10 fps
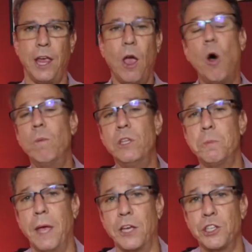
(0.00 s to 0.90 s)
a home
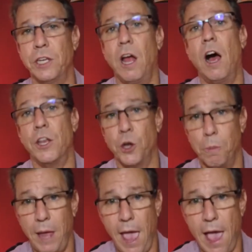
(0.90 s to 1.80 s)
inspection on
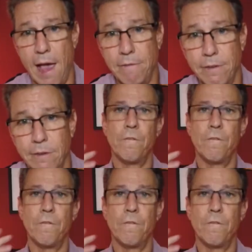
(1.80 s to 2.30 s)
your behalf